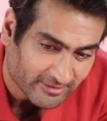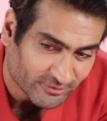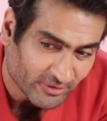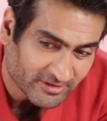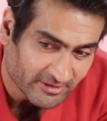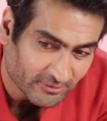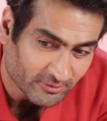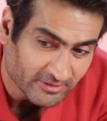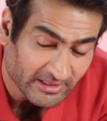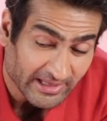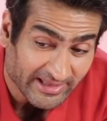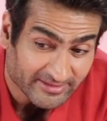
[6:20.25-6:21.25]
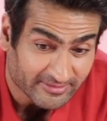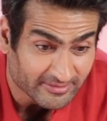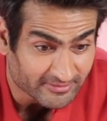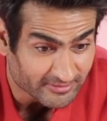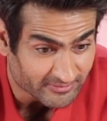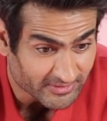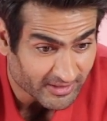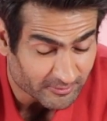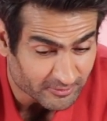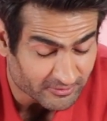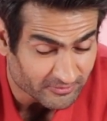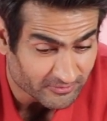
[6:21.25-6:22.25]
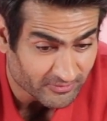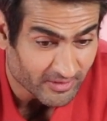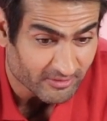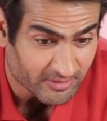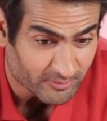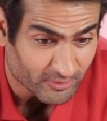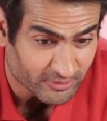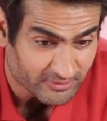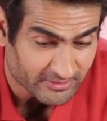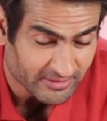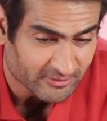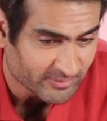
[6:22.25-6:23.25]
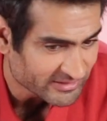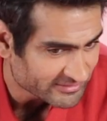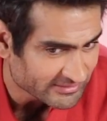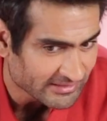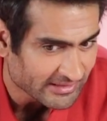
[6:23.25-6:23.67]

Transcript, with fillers: And so I think doing the last season of that was very emotional, and especially the